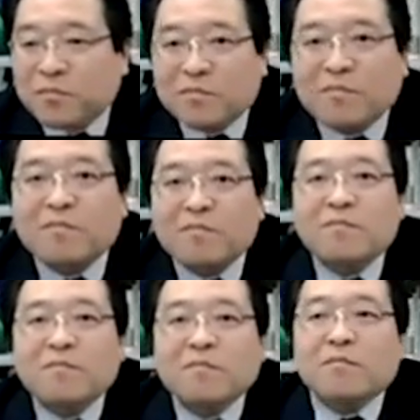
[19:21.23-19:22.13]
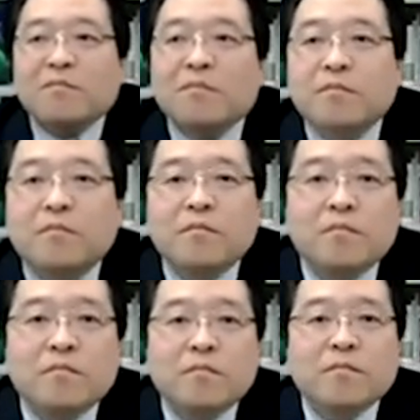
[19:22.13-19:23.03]

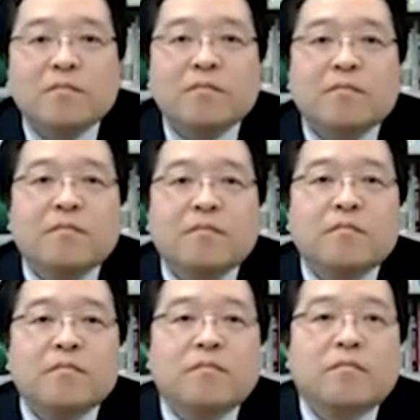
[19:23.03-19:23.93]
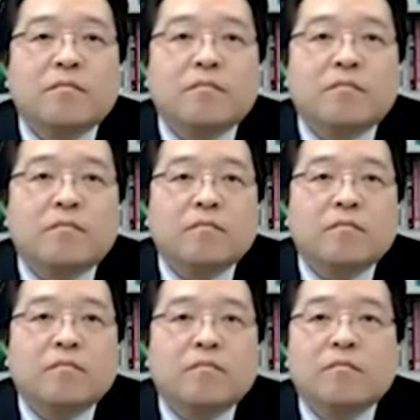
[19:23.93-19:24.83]

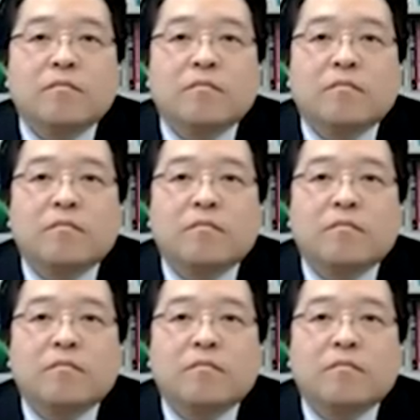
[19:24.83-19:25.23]
No one is speaking in this clip.